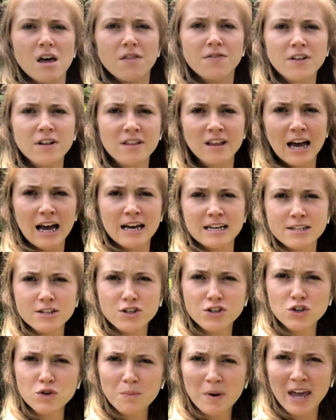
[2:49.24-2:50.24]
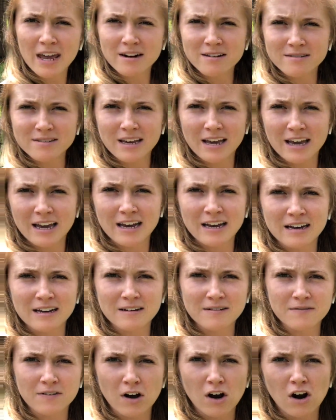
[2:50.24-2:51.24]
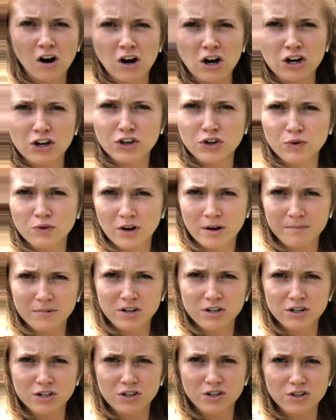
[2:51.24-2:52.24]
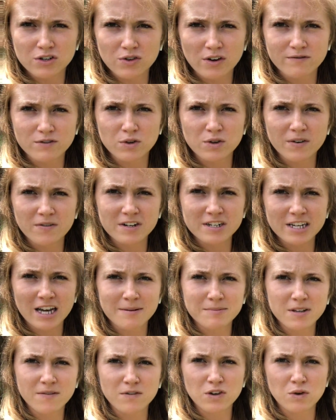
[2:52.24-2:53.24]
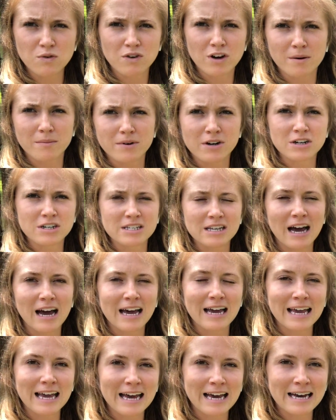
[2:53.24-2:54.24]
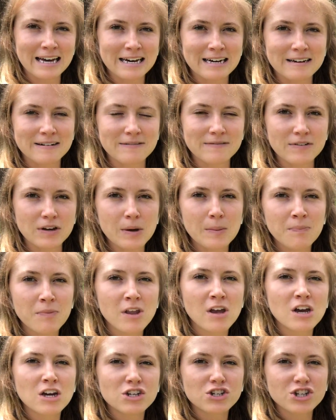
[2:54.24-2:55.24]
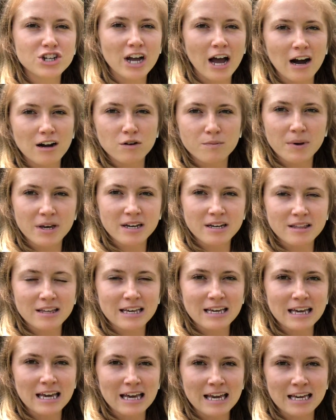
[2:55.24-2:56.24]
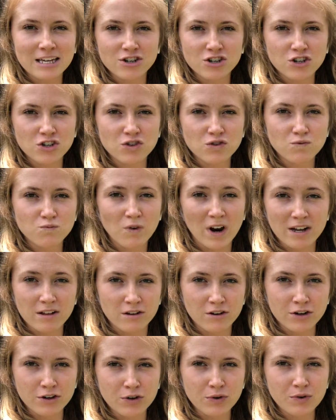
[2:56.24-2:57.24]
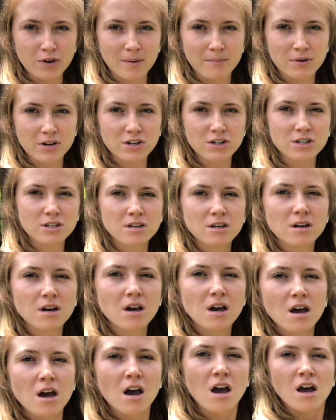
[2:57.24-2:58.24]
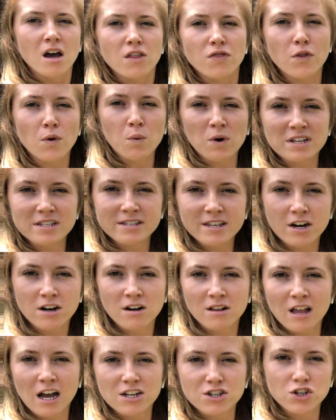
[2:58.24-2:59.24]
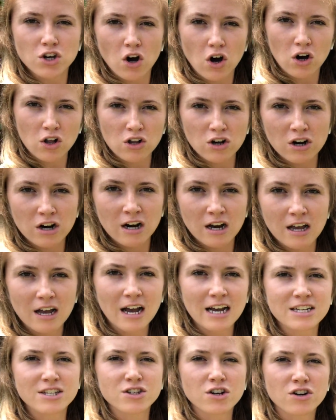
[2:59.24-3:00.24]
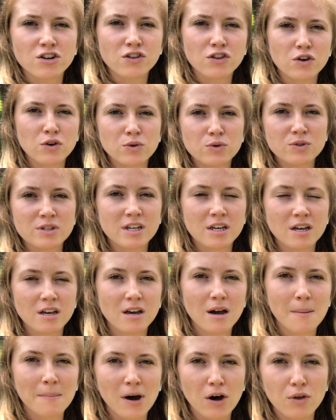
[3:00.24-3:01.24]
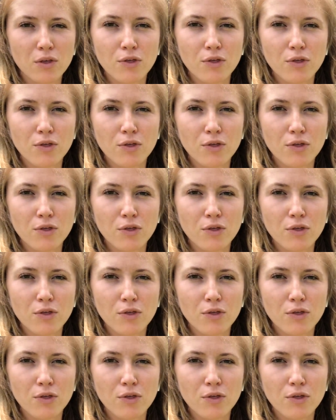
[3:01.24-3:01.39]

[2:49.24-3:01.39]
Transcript: The last 2 panels I have are cucumbers. So I have 2 different types of cucumbers. I have Chicago pickling and just regular cucumbers. The ones that are a lot taller, I started those about